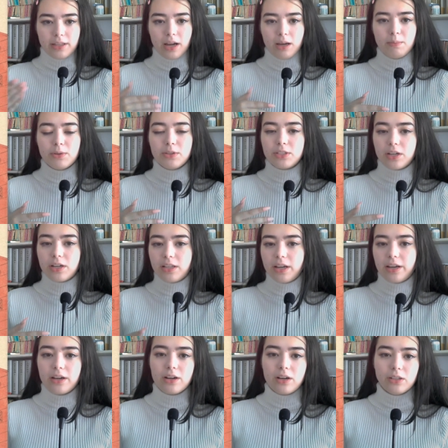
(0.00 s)
humble
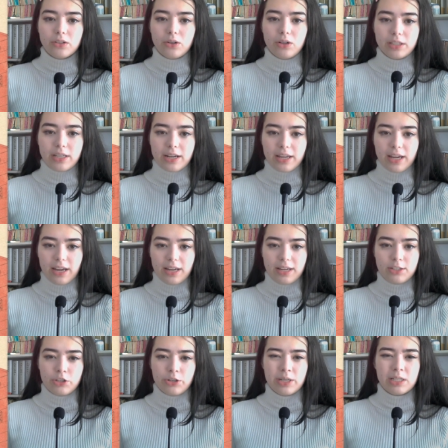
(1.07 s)
scullion called Otake
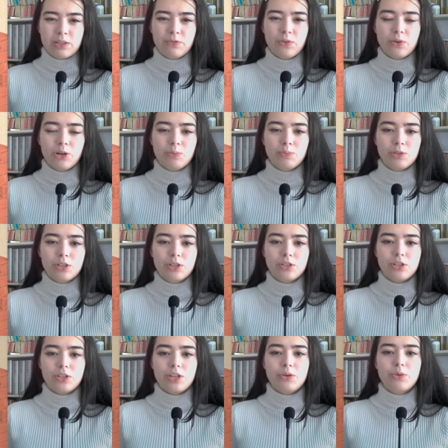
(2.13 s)
is transformed
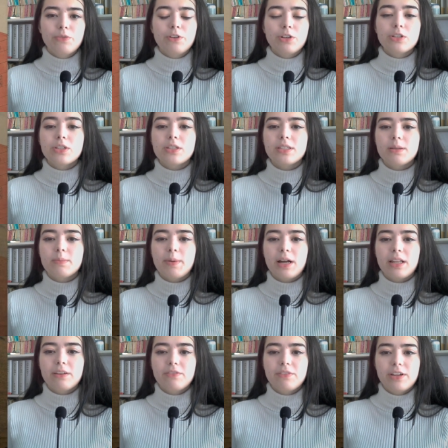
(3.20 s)
to the universally
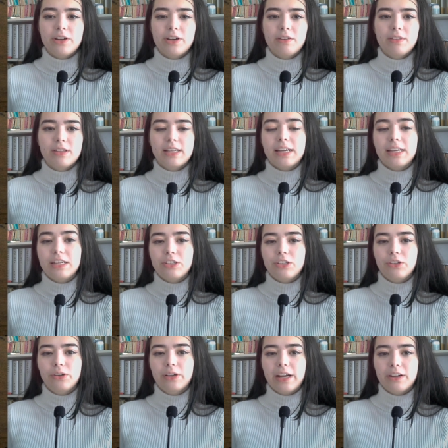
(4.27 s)
symbolic figure of the
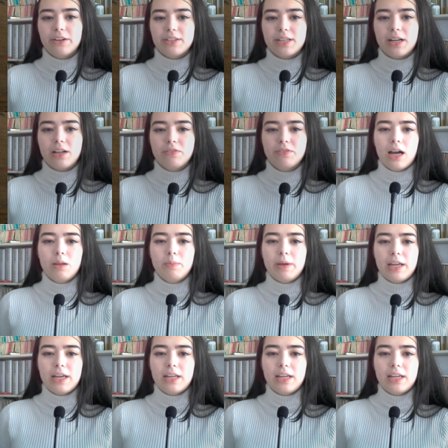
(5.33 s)
Dainichi Nyorai herself,
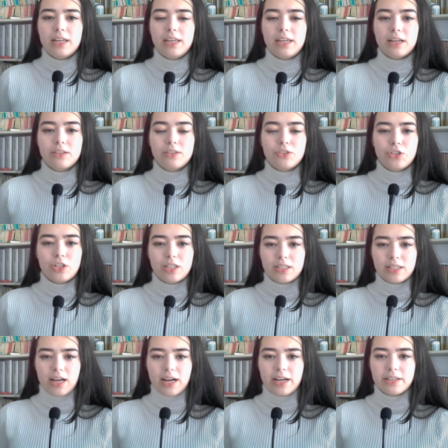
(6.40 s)
albeit in Yatsushi
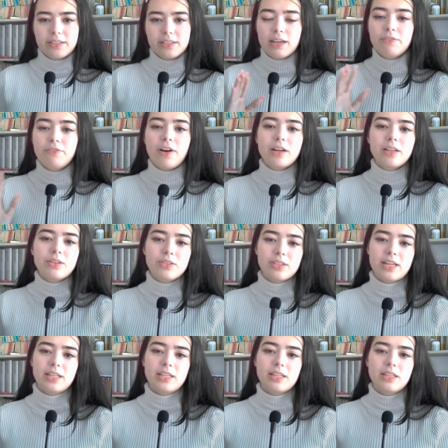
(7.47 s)
disguise. It follows
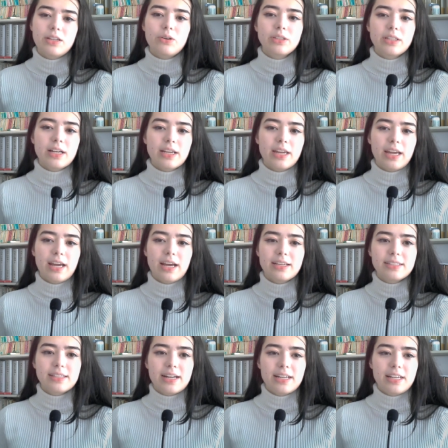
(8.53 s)
then that the Otake
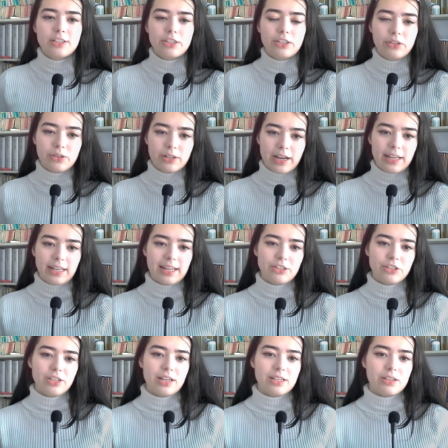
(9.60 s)
as Dainichi Nyorai
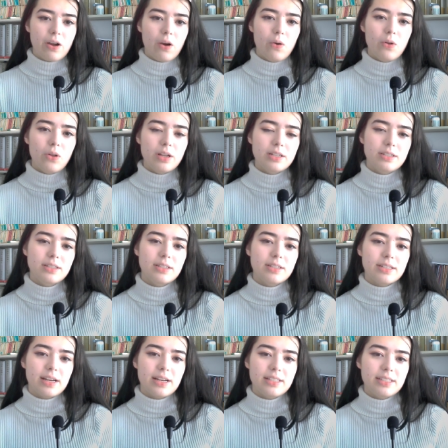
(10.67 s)
legend as a whole is a
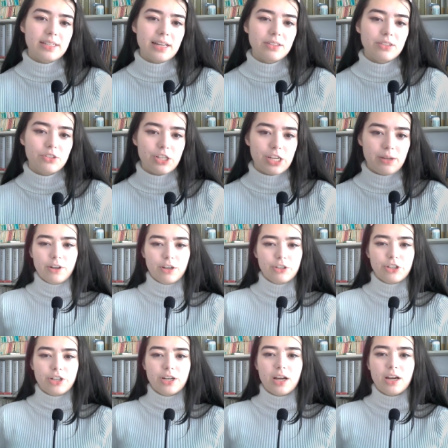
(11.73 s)
disguised Yatsushi
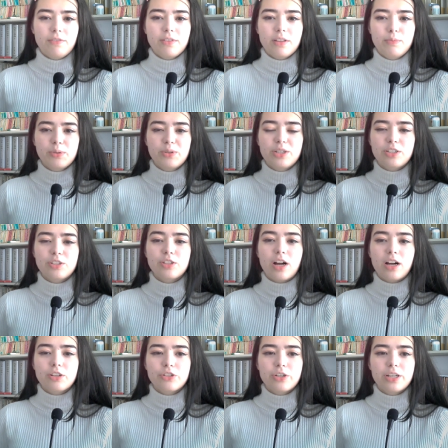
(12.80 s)
version of the Buddhist
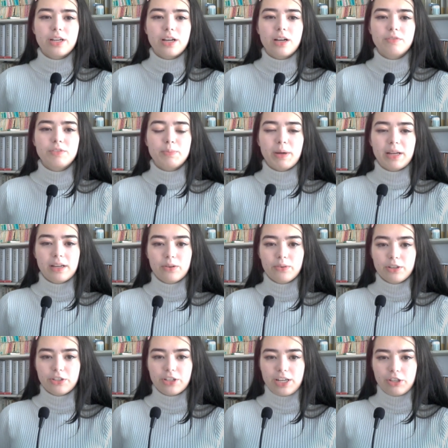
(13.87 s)
doctrine of dependent
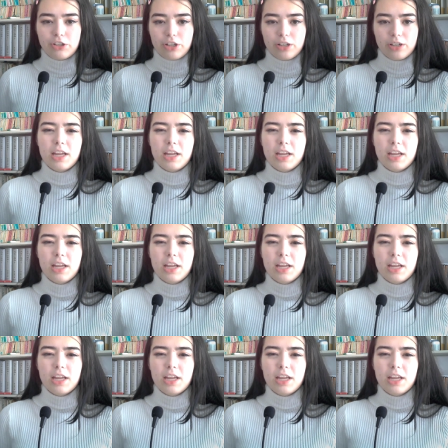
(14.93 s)
origination.